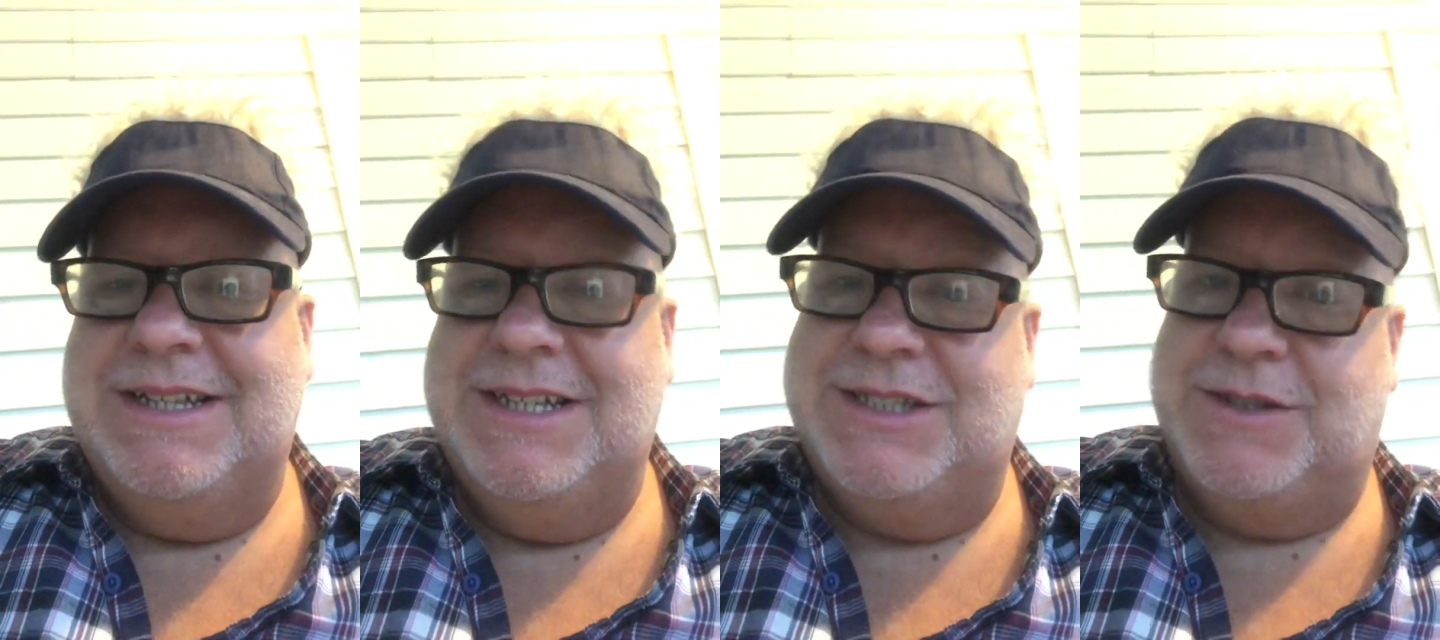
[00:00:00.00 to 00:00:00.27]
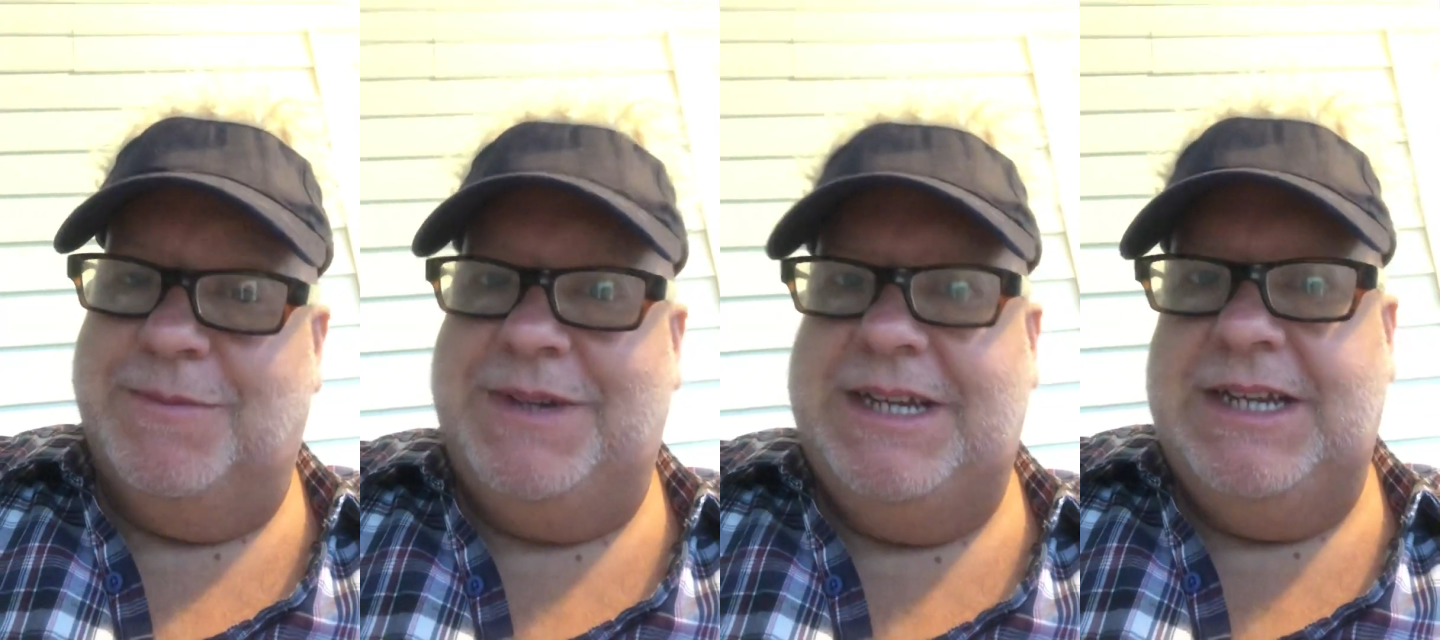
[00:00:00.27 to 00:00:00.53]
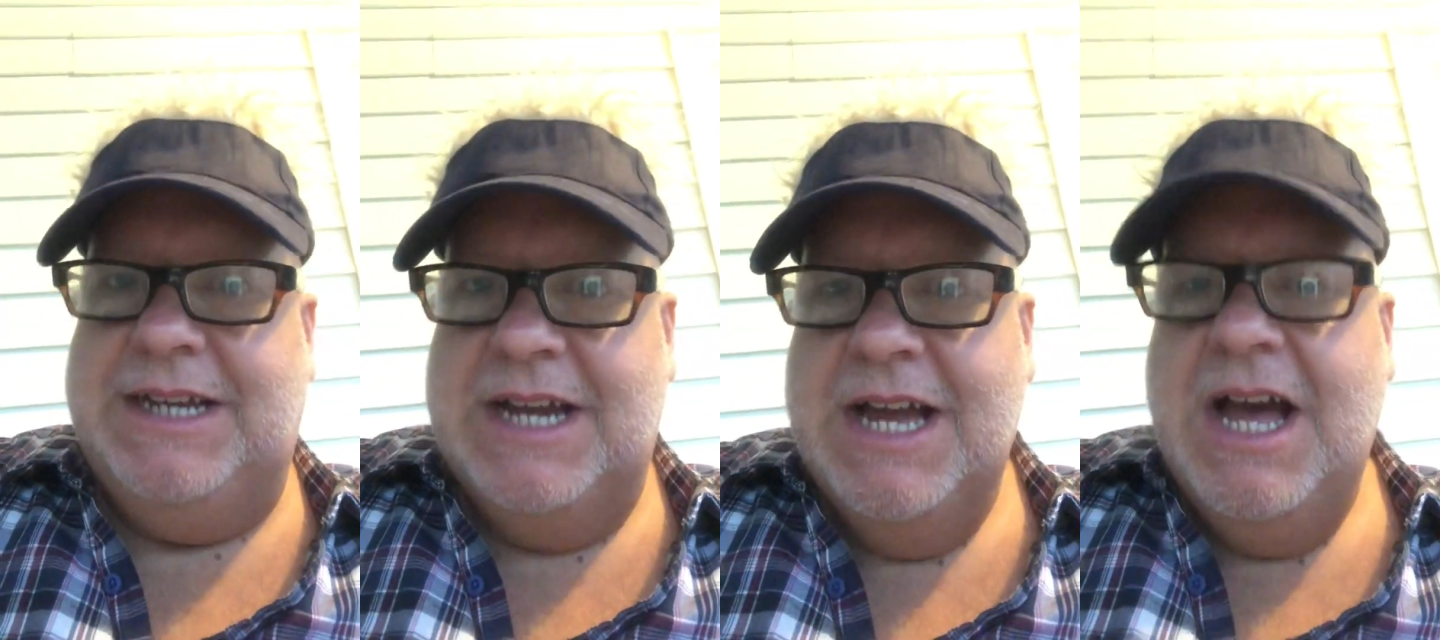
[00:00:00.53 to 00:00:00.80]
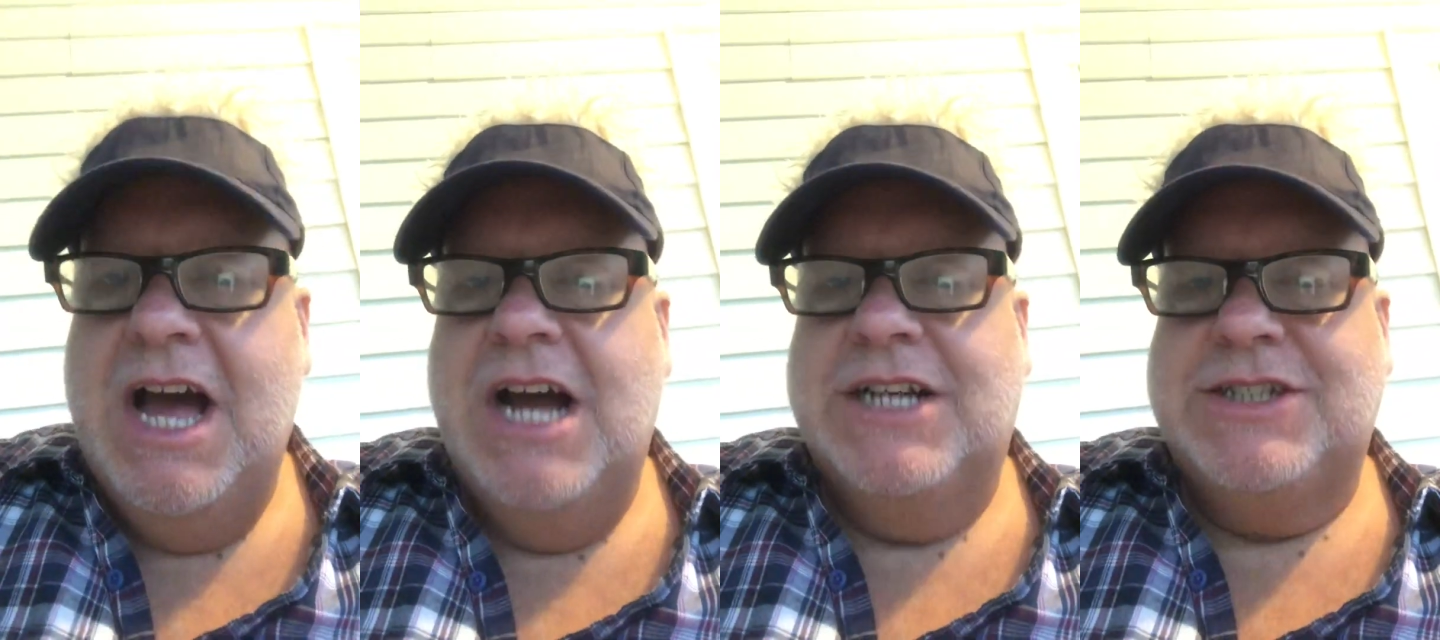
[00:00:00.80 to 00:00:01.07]
This will be
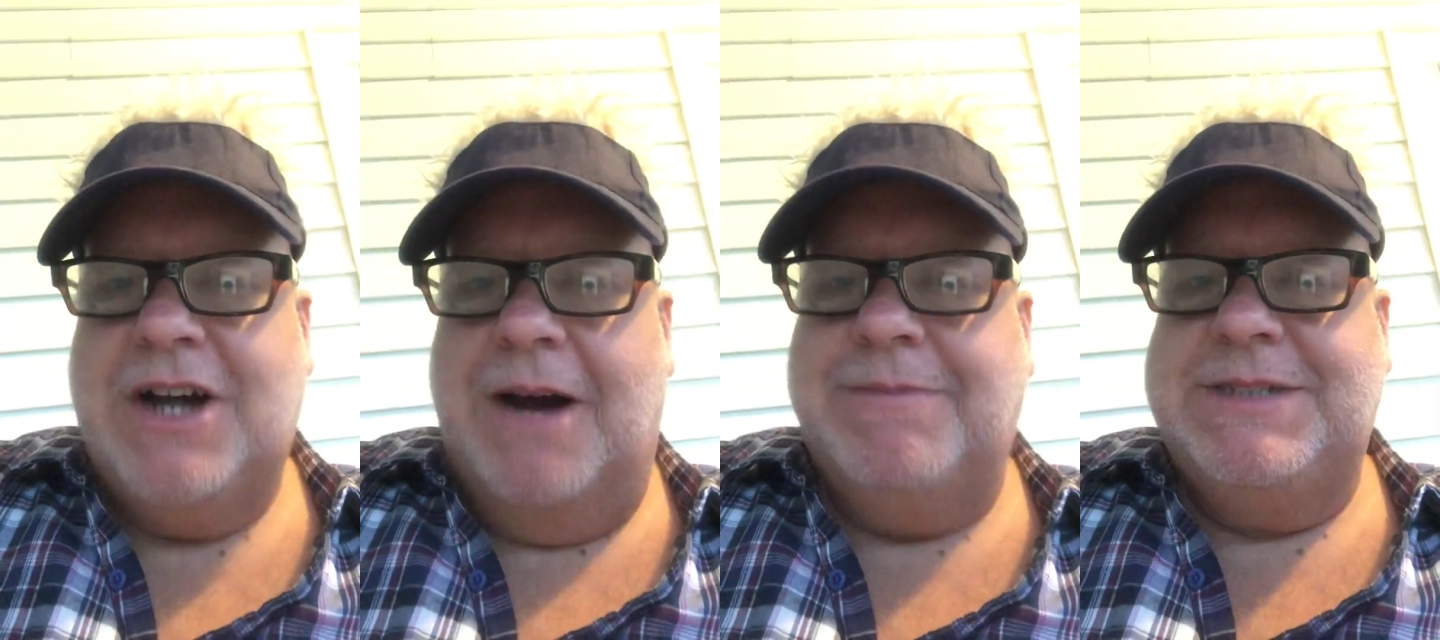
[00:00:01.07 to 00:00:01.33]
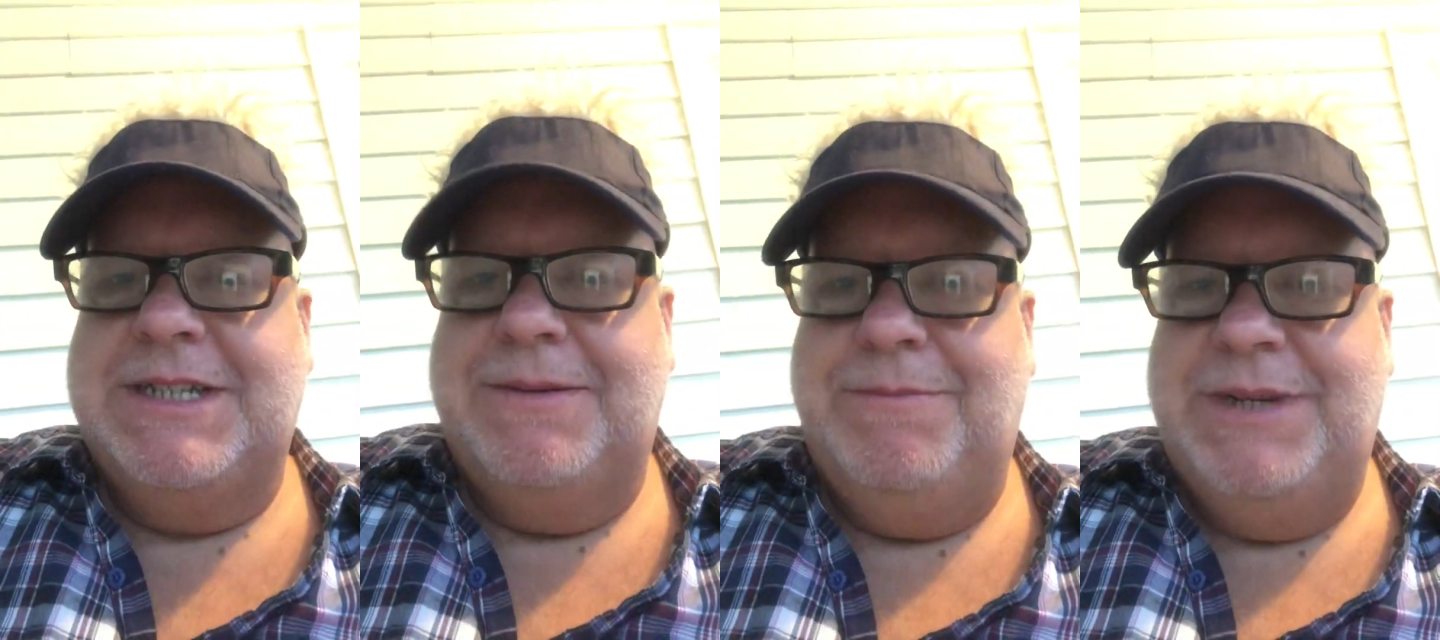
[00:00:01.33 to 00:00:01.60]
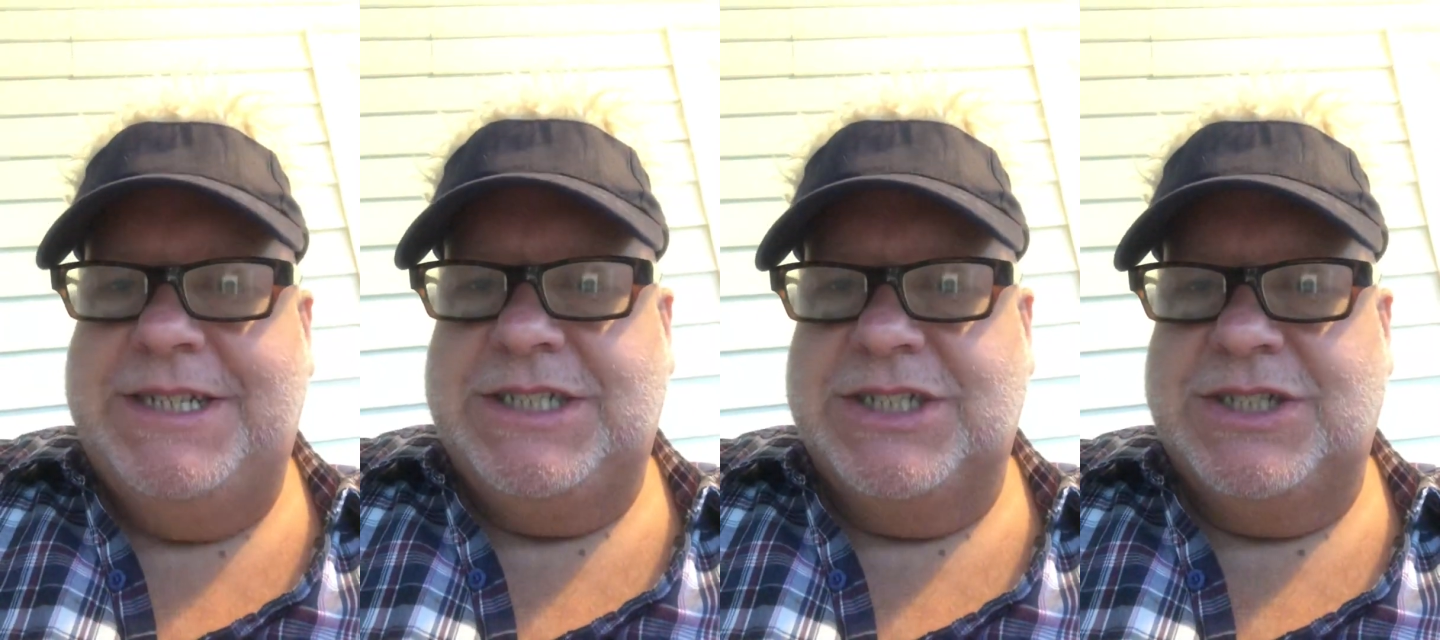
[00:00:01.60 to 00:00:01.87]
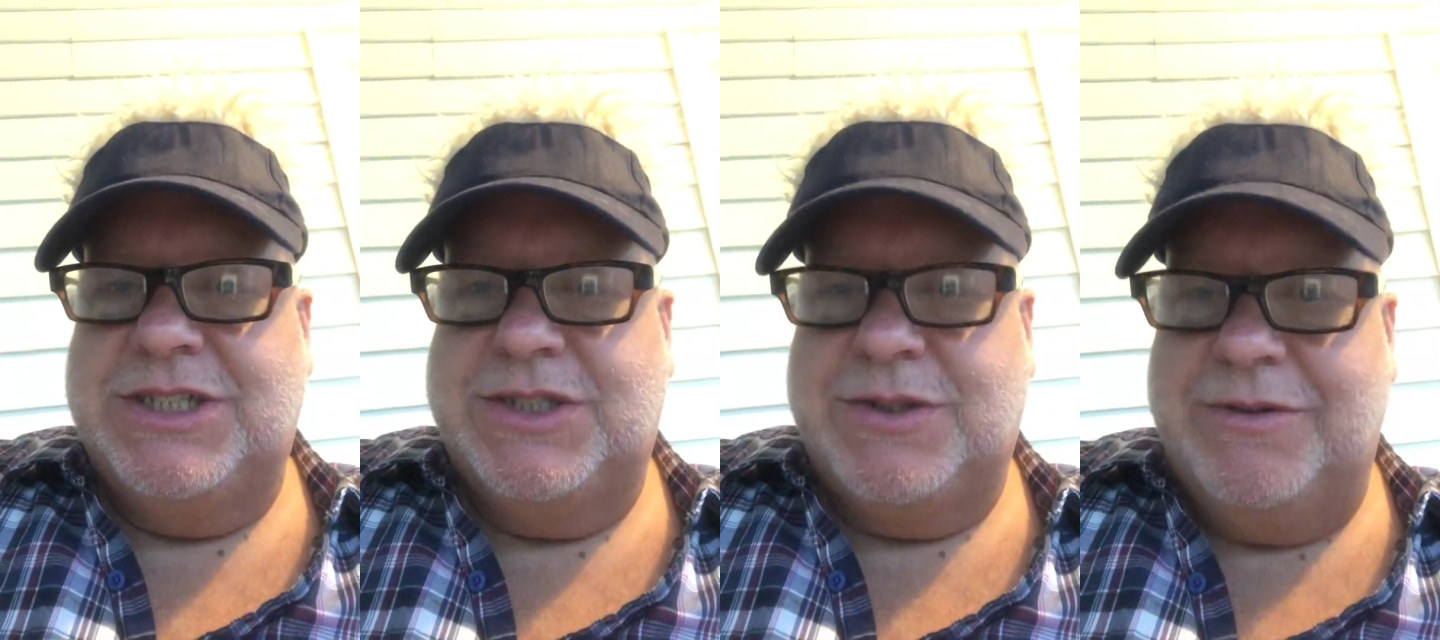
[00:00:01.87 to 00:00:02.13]
Top 10
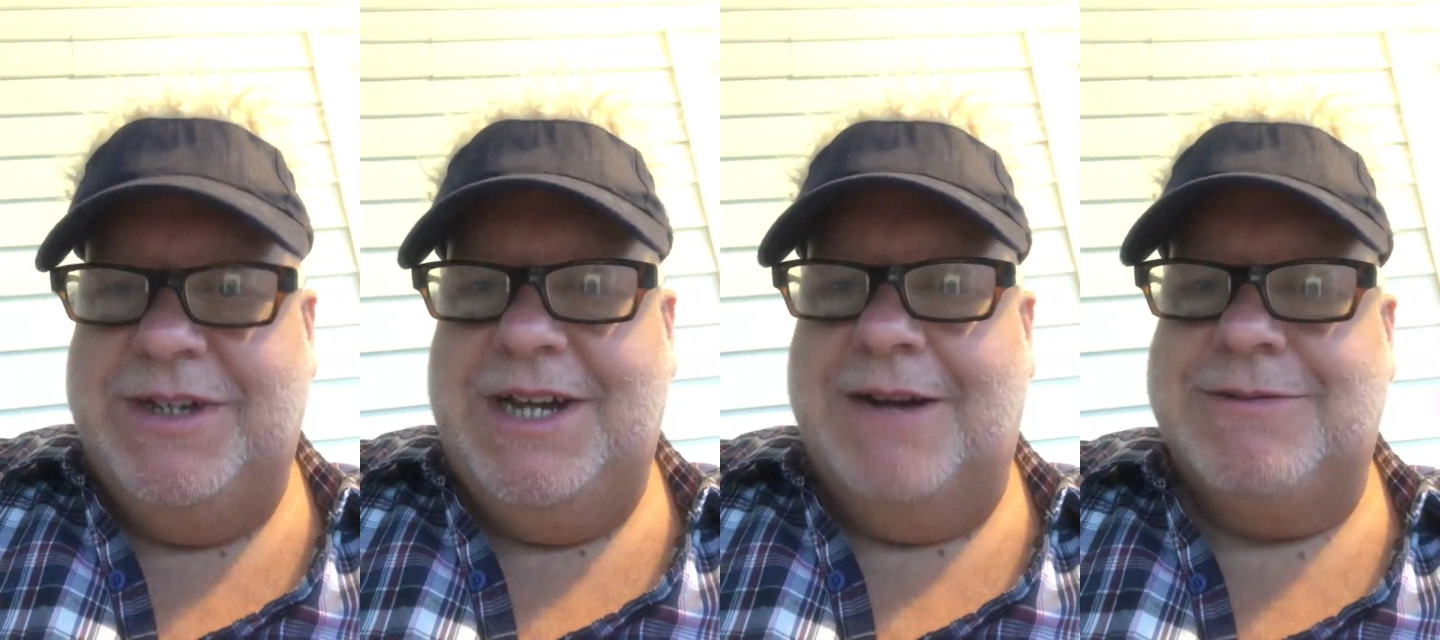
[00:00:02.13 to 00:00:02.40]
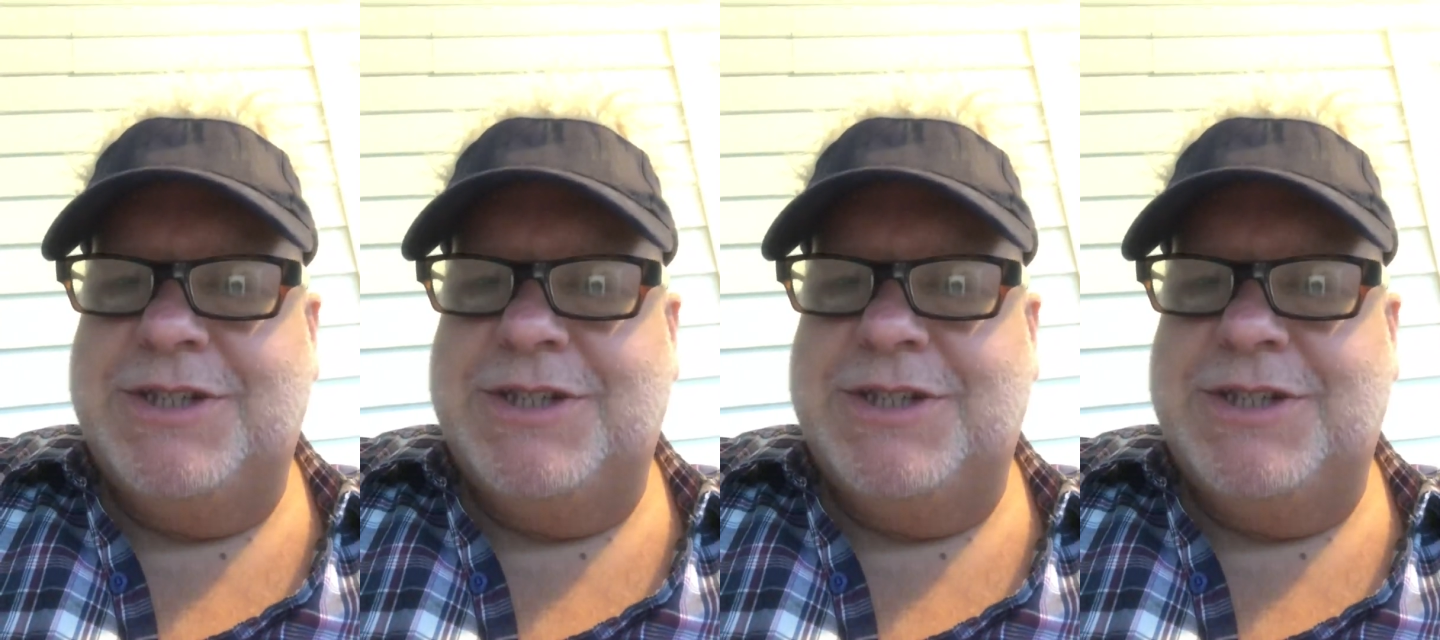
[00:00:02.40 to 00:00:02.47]
Beaches 3.